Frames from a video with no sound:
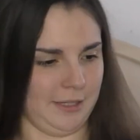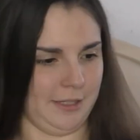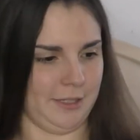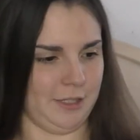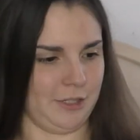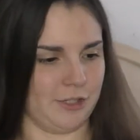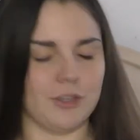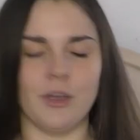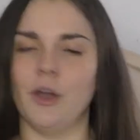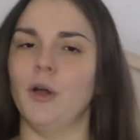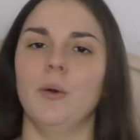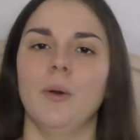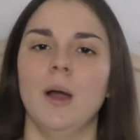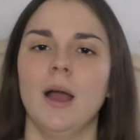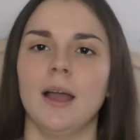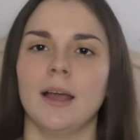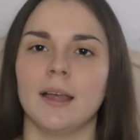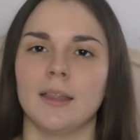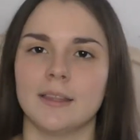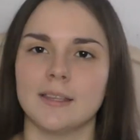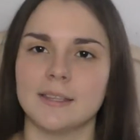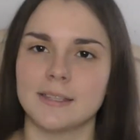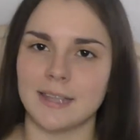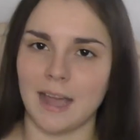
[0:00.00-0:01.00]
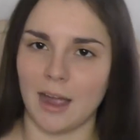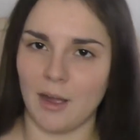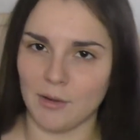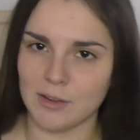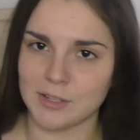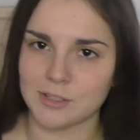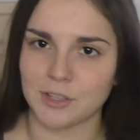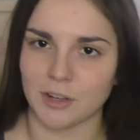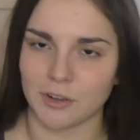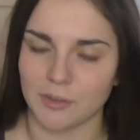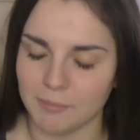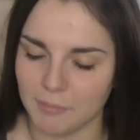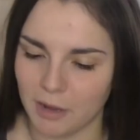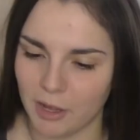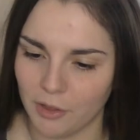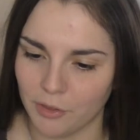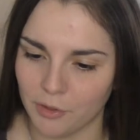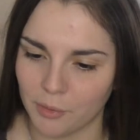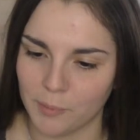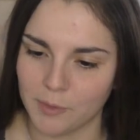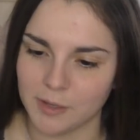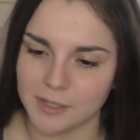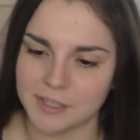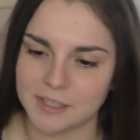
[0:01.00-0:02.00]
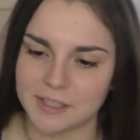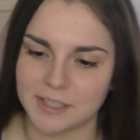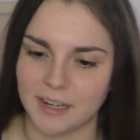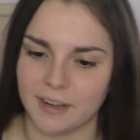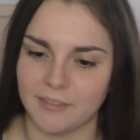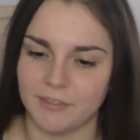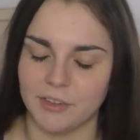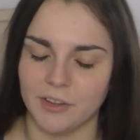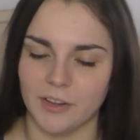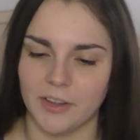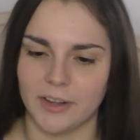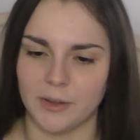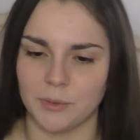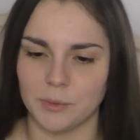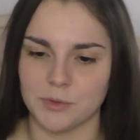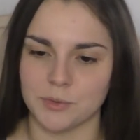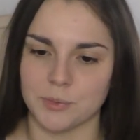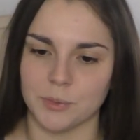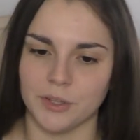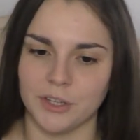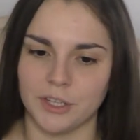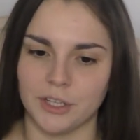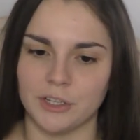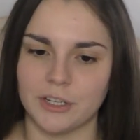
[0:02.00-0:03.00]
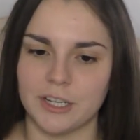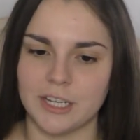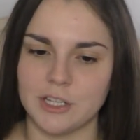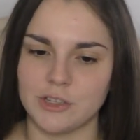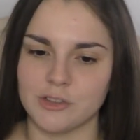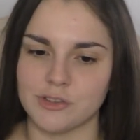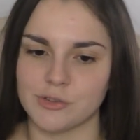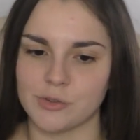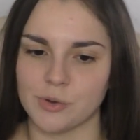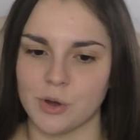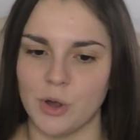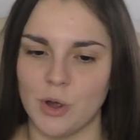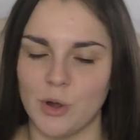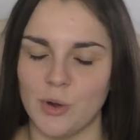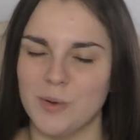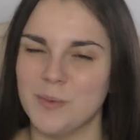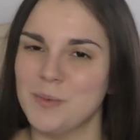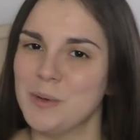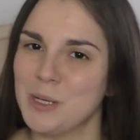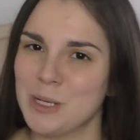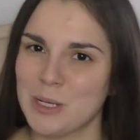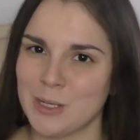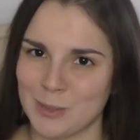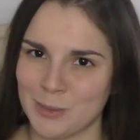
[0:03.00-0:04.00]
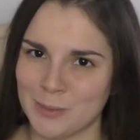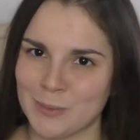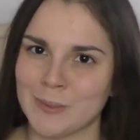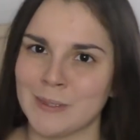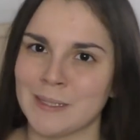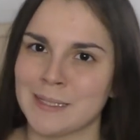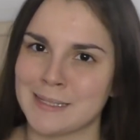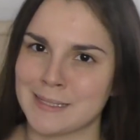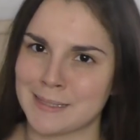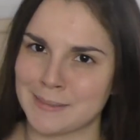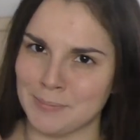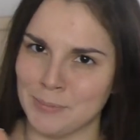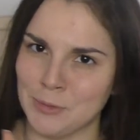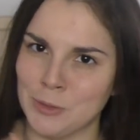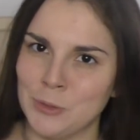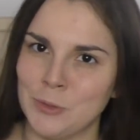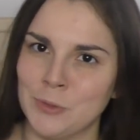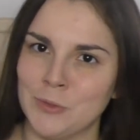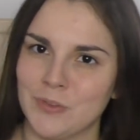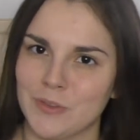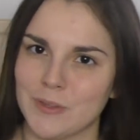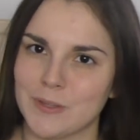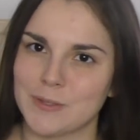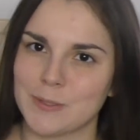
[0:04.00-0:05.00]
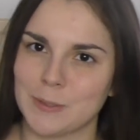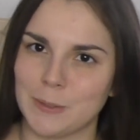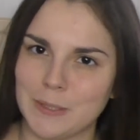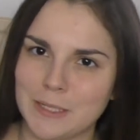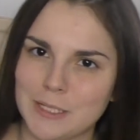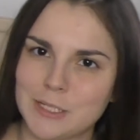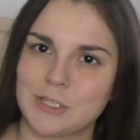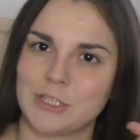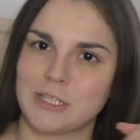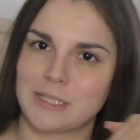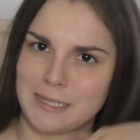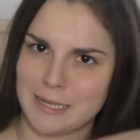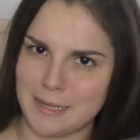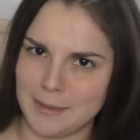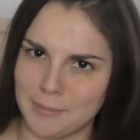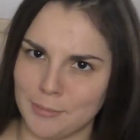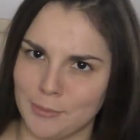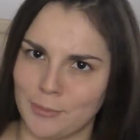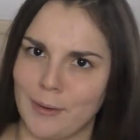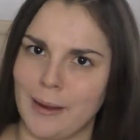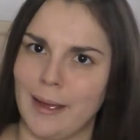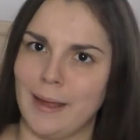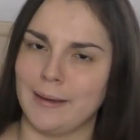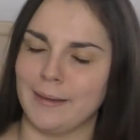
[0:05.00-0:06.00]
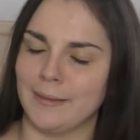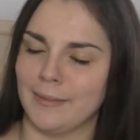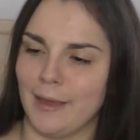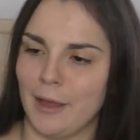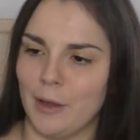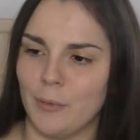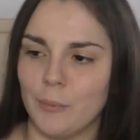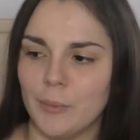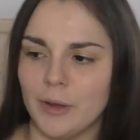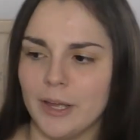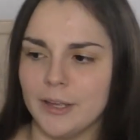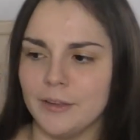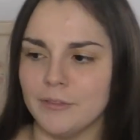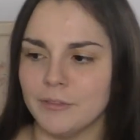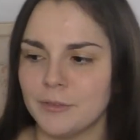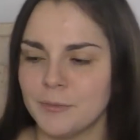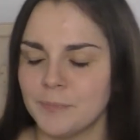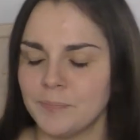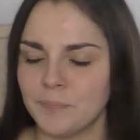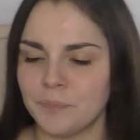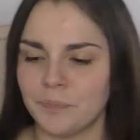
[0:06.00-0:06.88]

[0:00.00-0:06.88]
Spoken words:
So this is how I started my other ones, and I feel like it was a really good intro, really smooth, so let's just keep riding that wave.